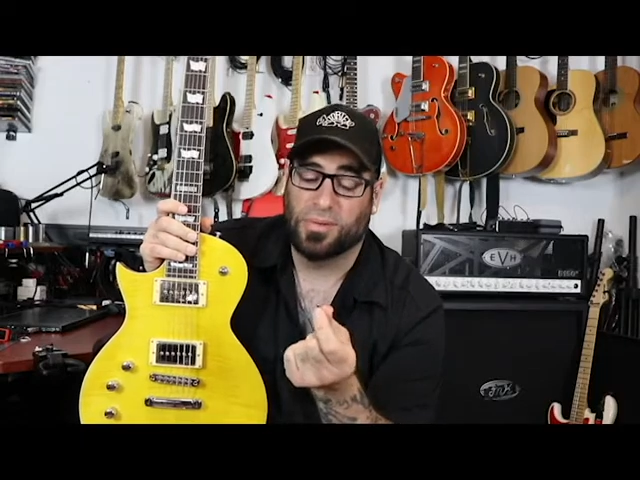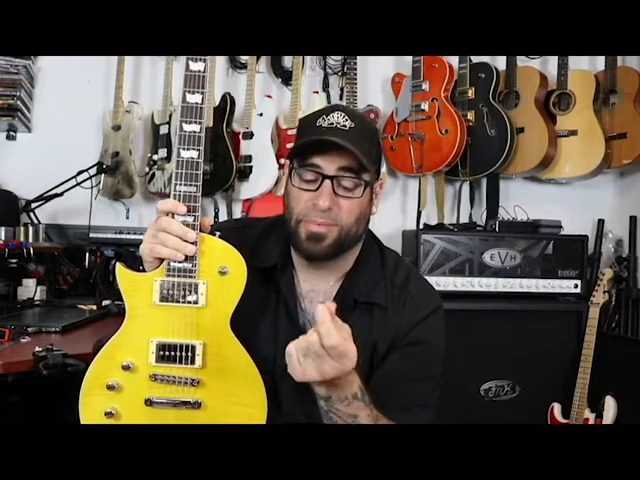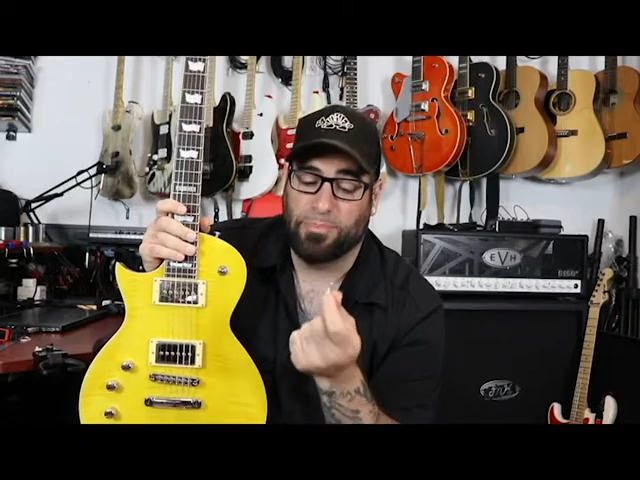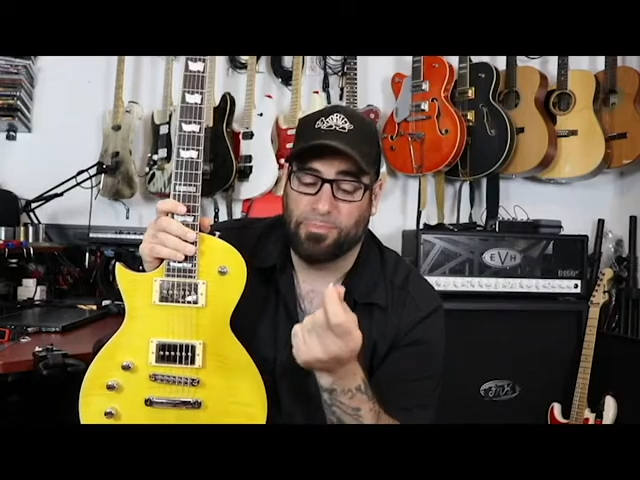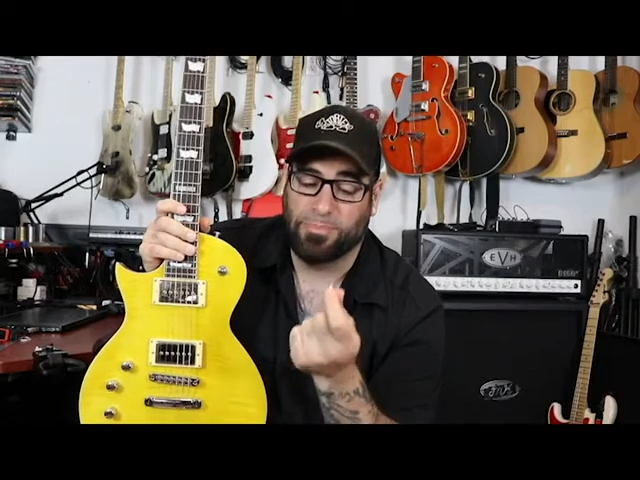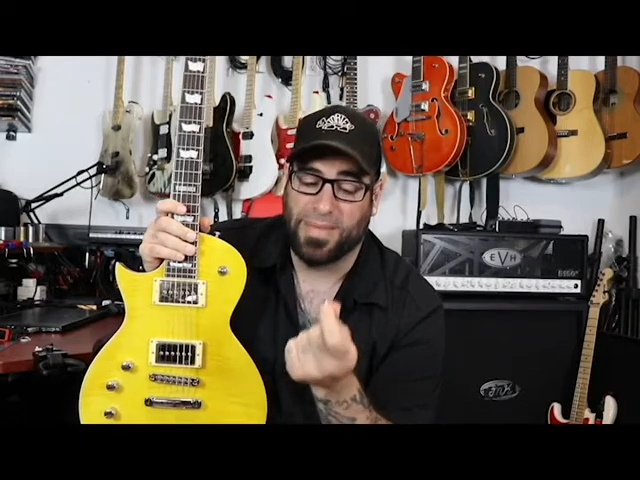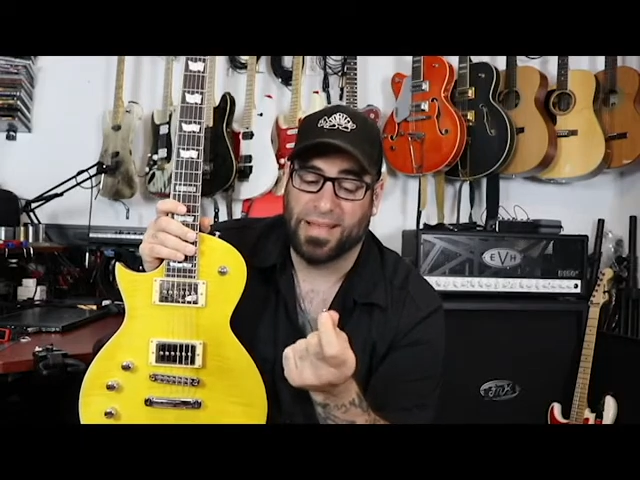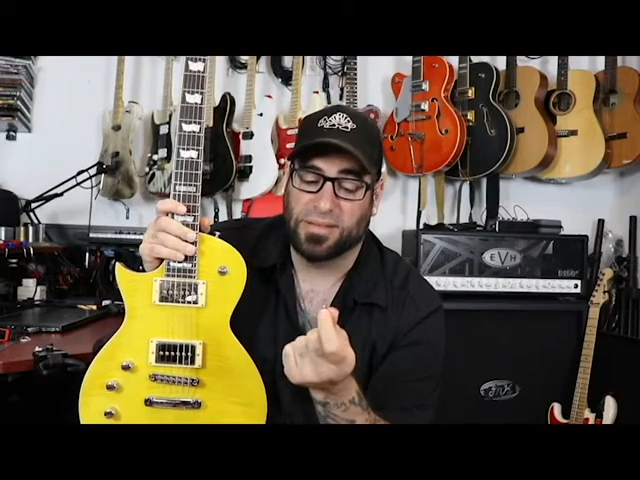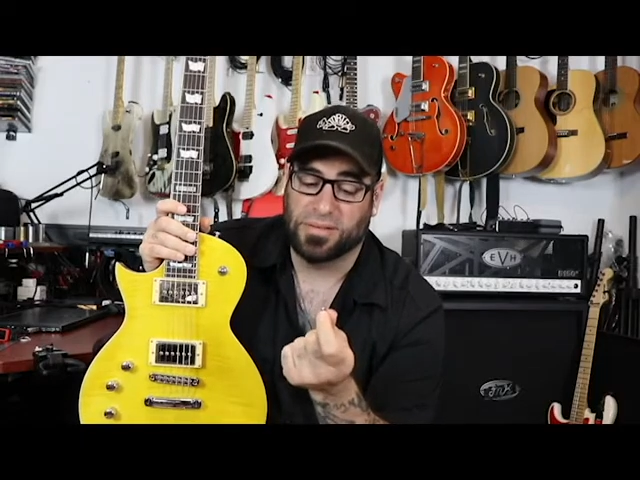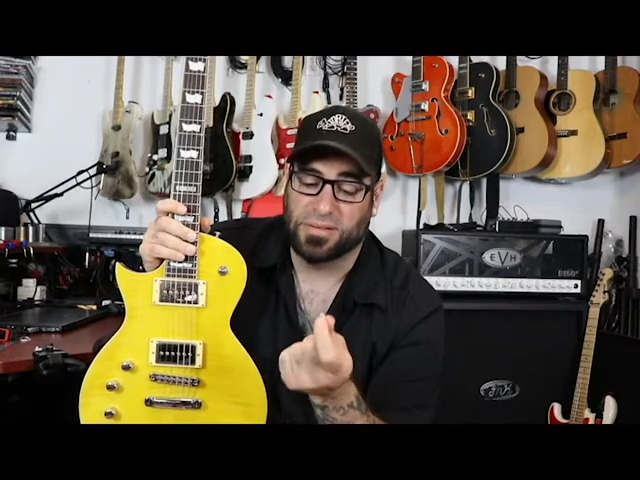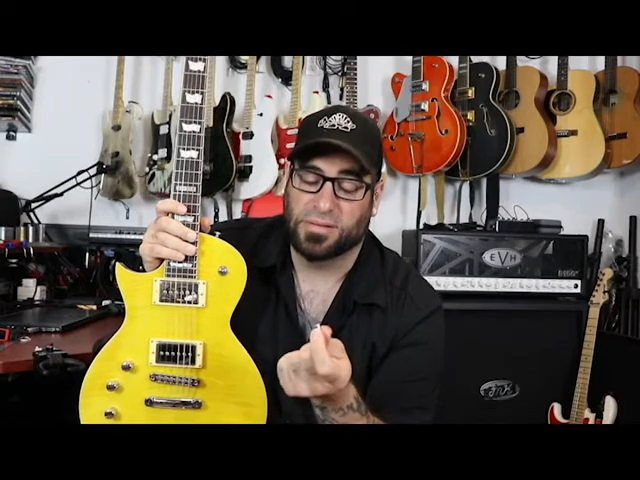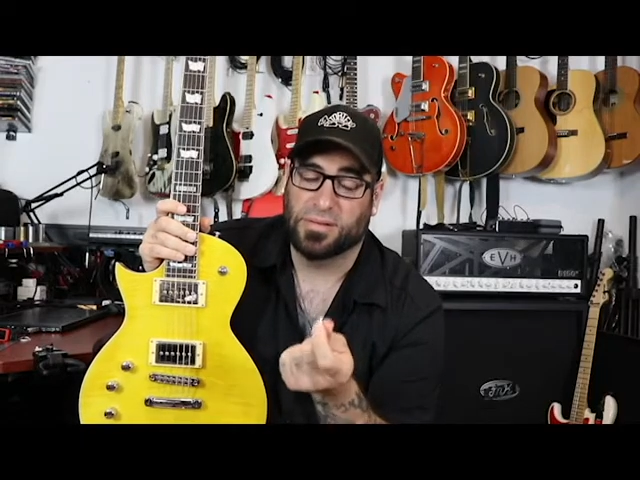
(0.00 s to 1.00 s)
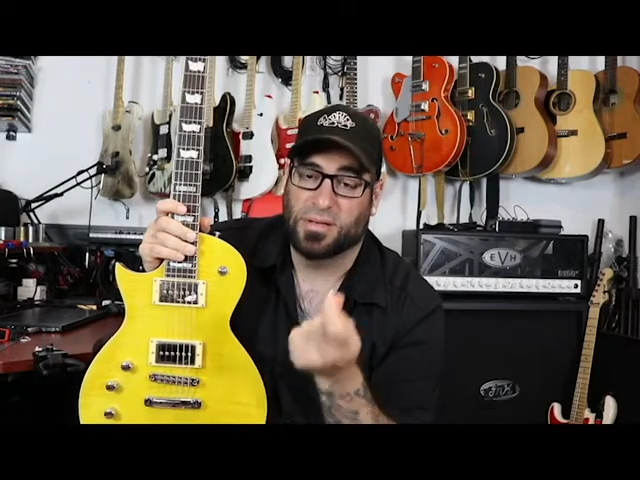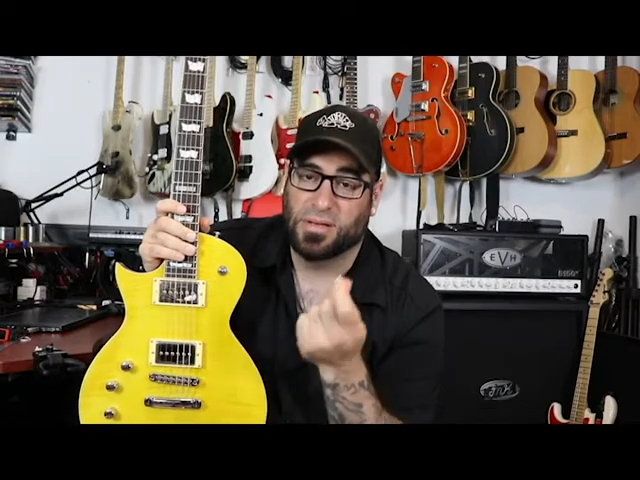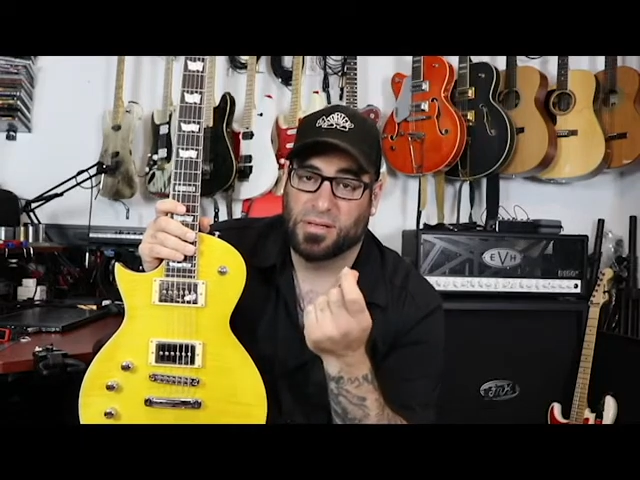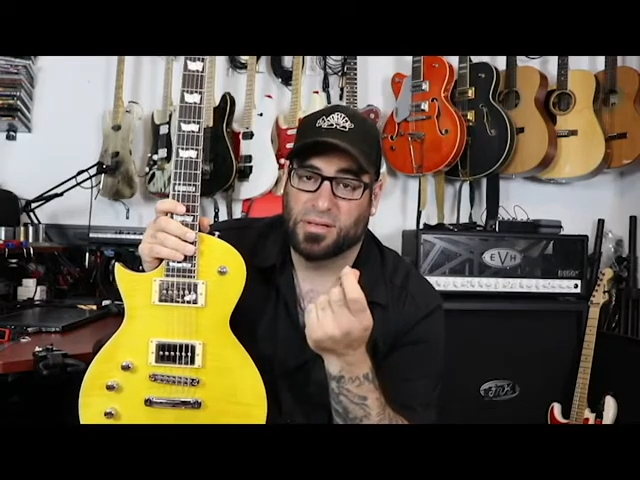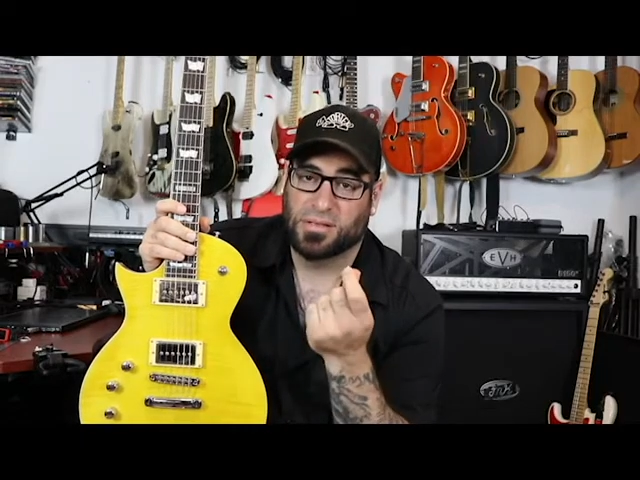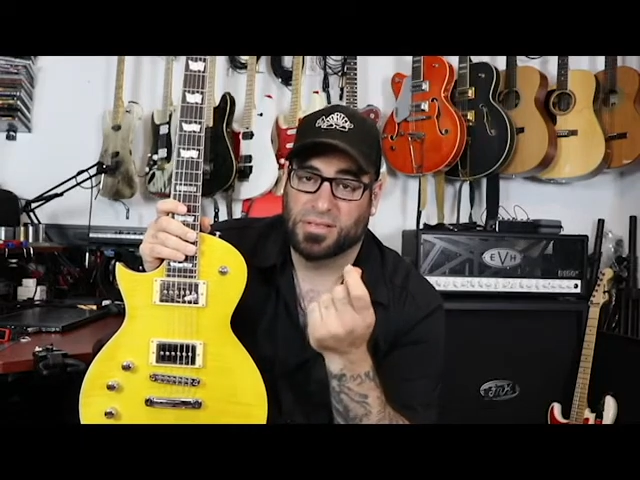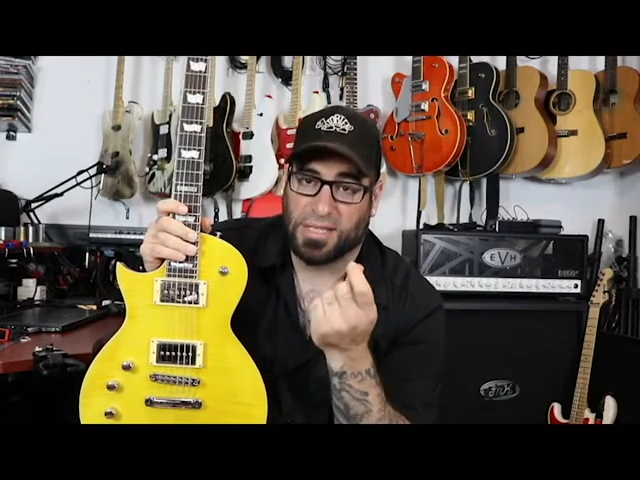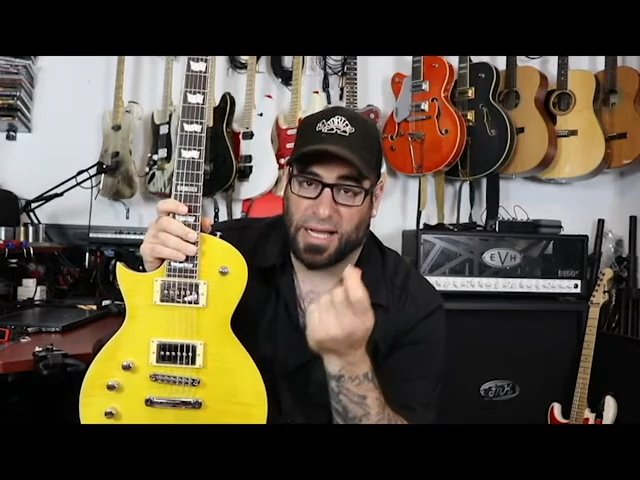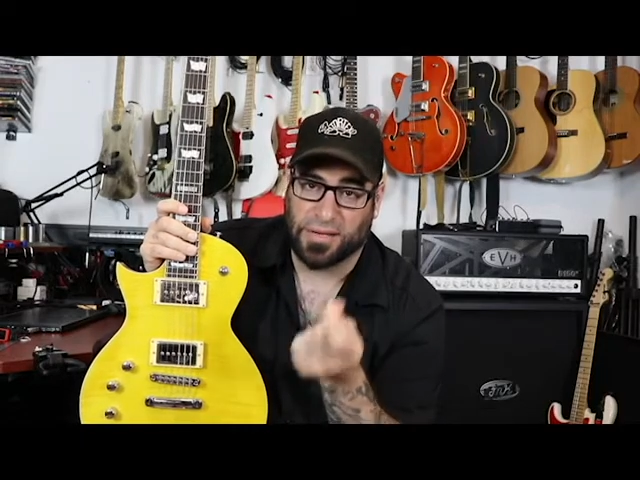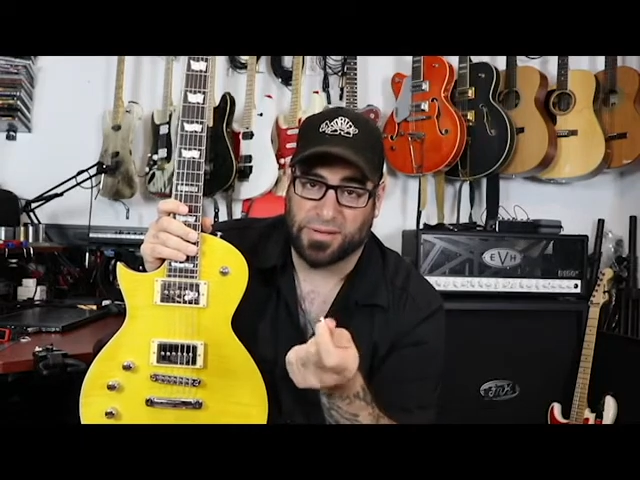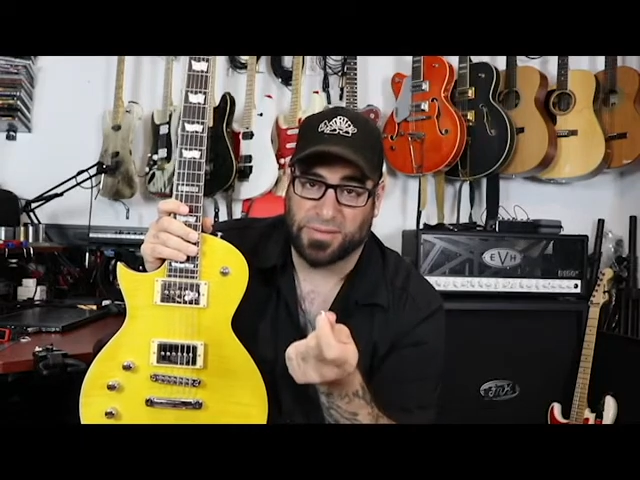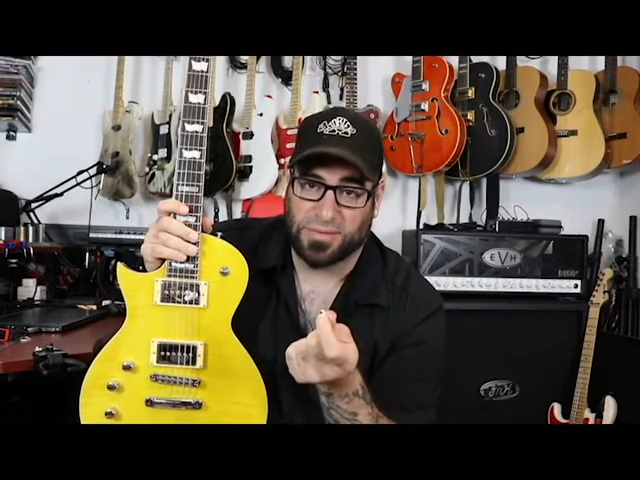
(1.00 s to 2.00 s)
metal
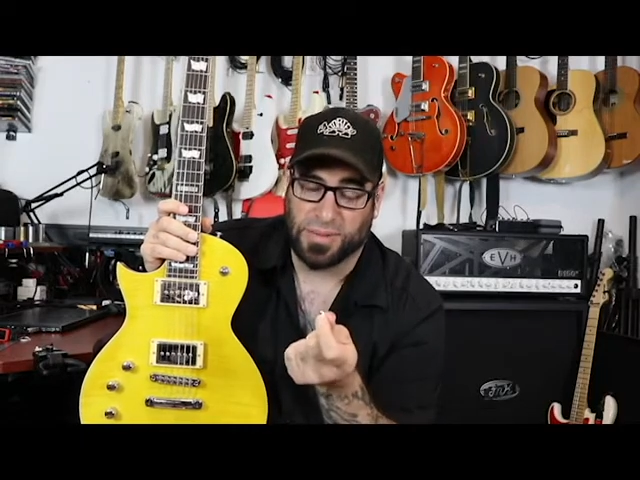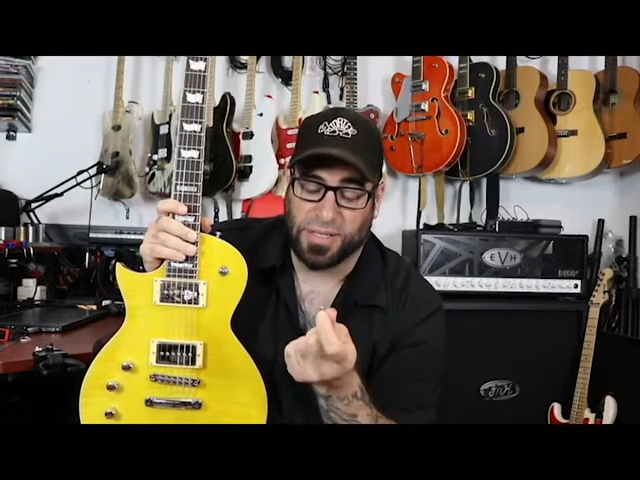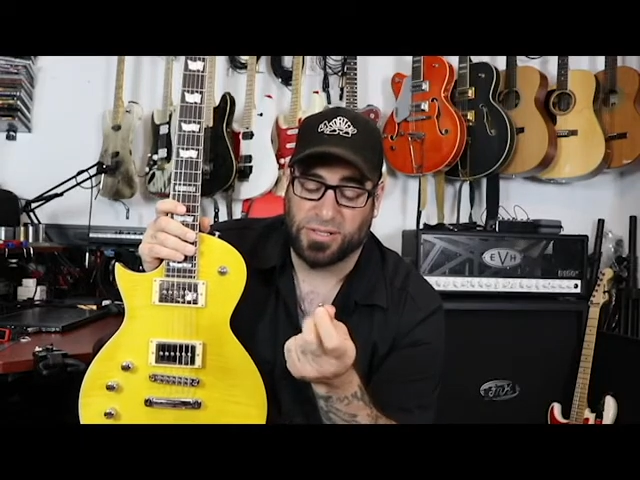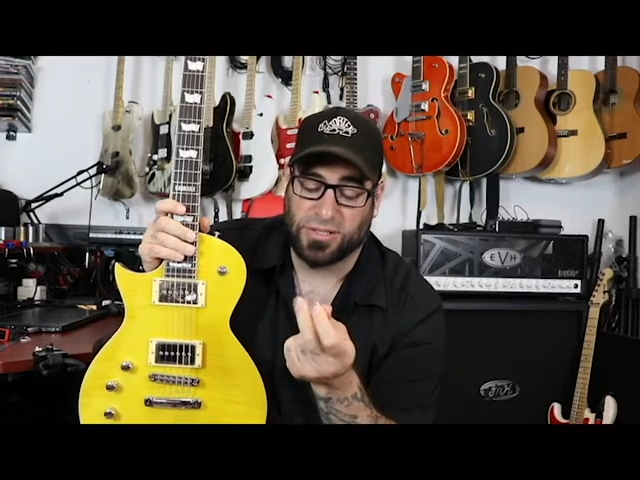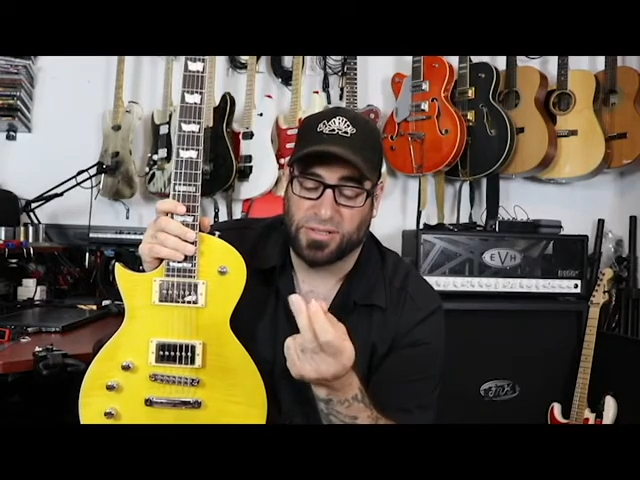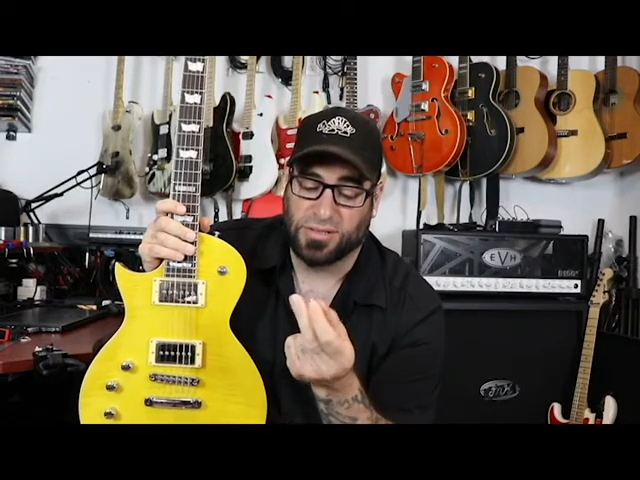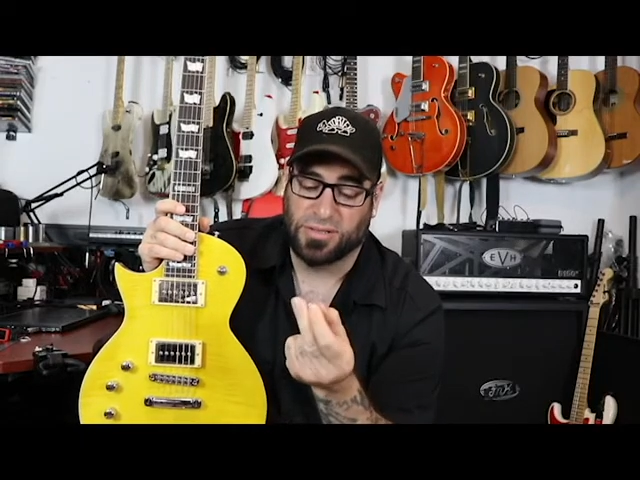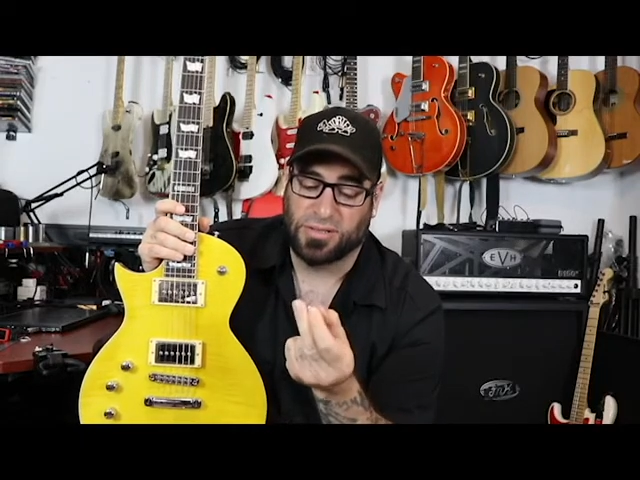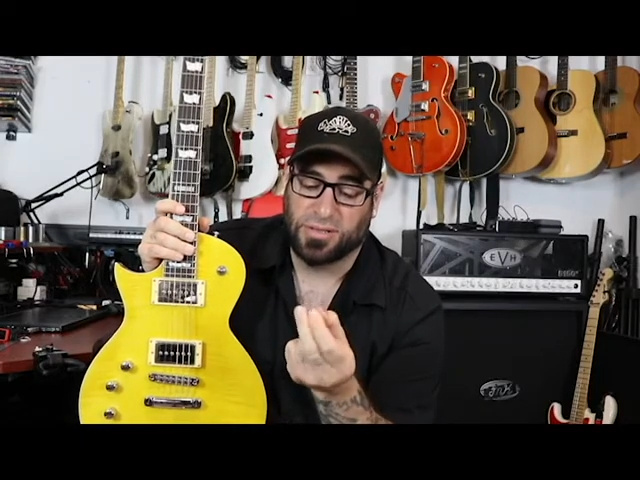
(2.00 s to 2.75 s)
toggle switch.